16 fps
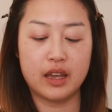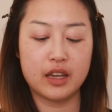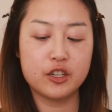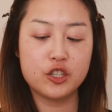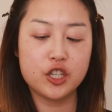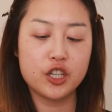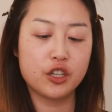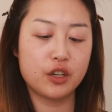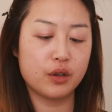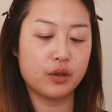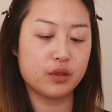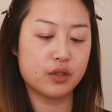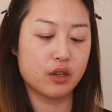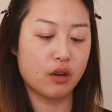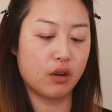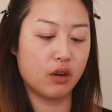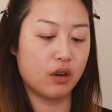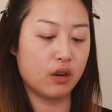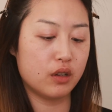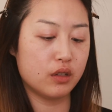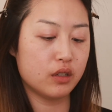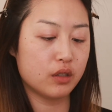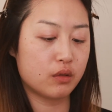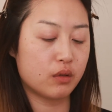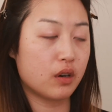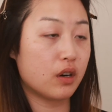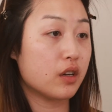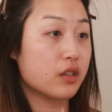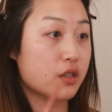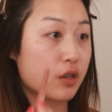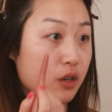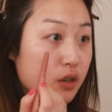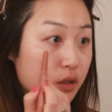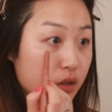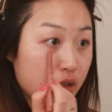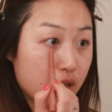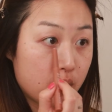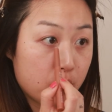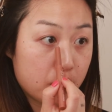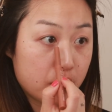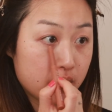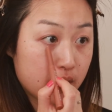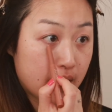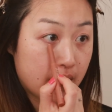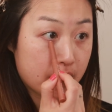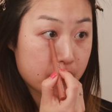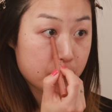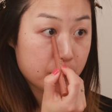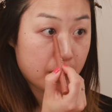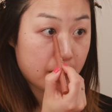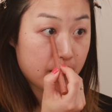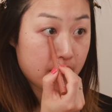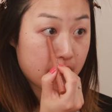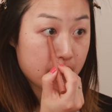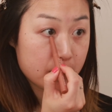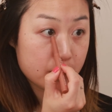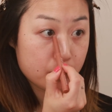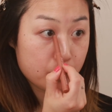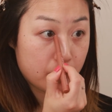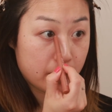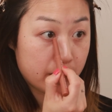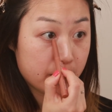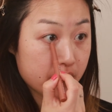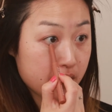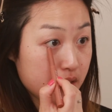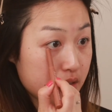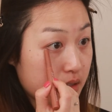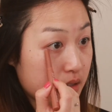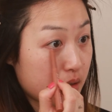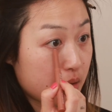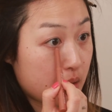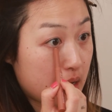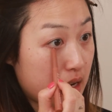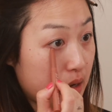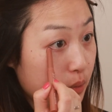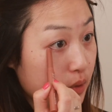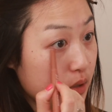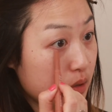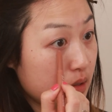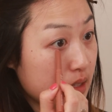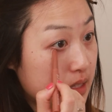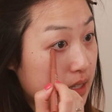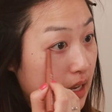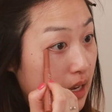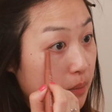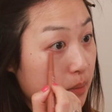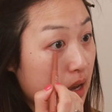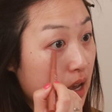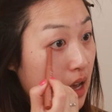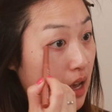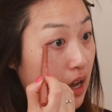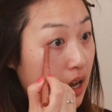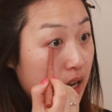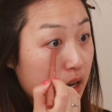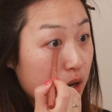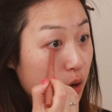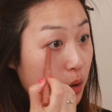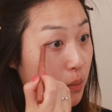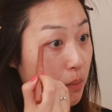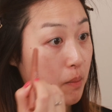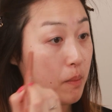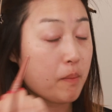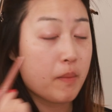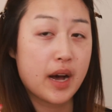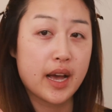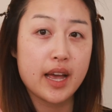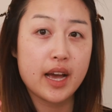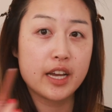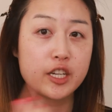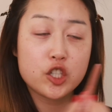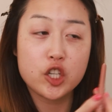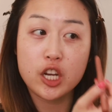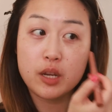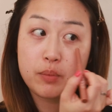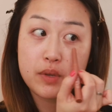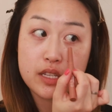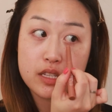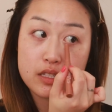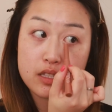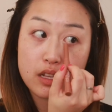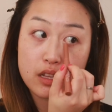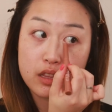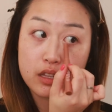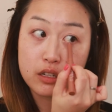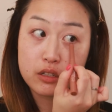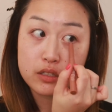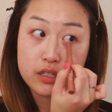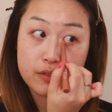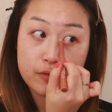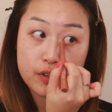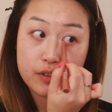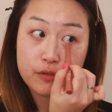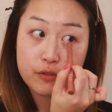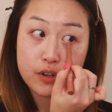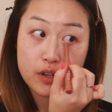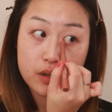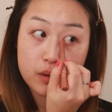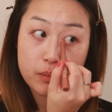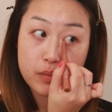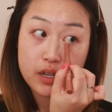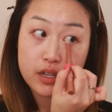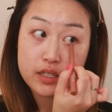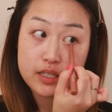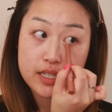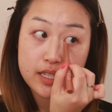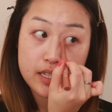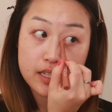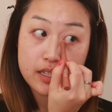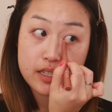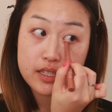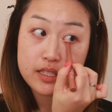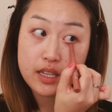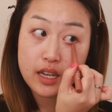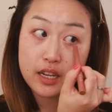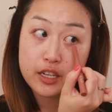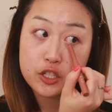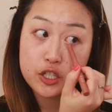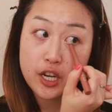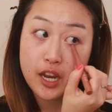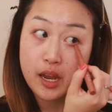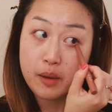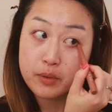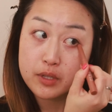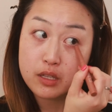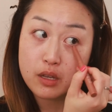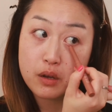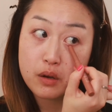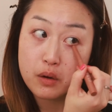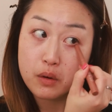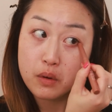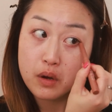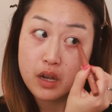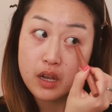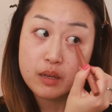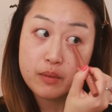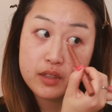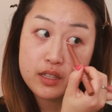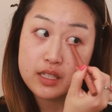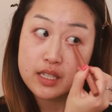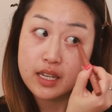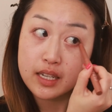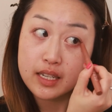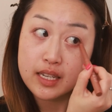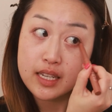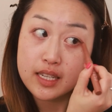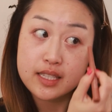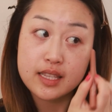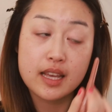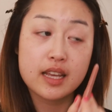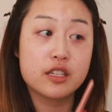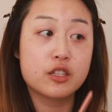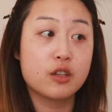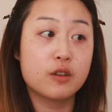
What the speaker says: And she goes all across her lower lash line as well, so I will do the same. I know my eye shape is a little different from Tina's eye shape, so some of the techniques that